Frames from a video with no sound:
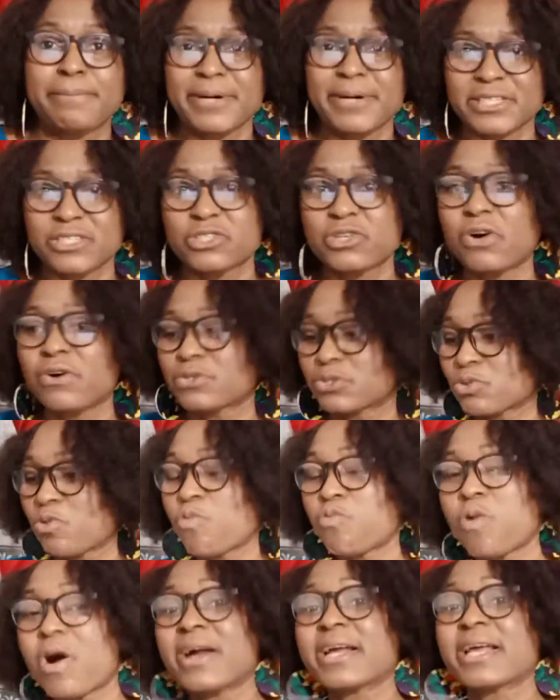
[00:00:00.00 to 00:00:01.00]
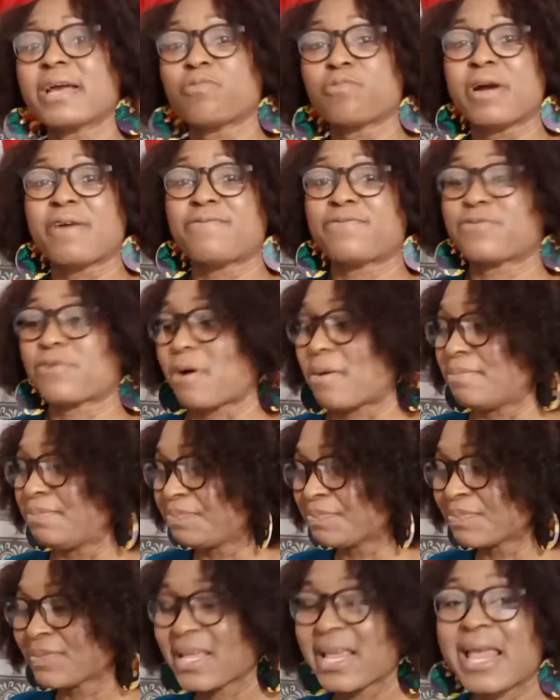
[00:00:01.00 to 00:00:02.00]
But those who walk away from
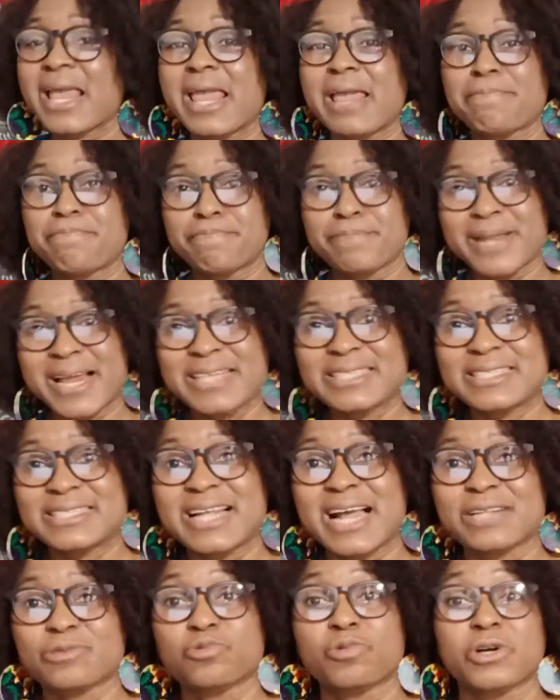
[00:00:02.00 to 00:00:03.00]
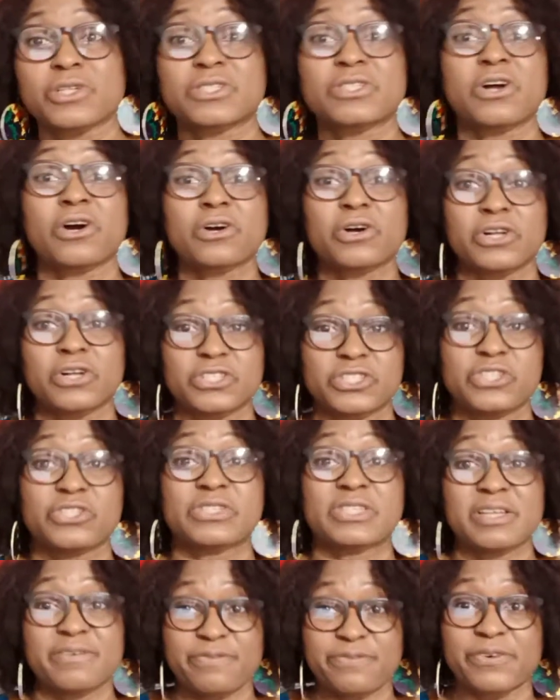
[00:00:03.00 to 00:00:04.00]
a place that was not
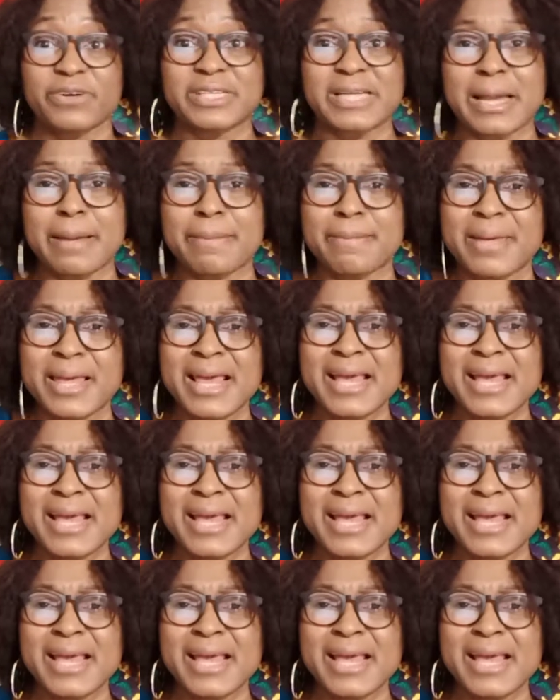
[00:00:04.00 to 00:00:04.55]
conducive for them,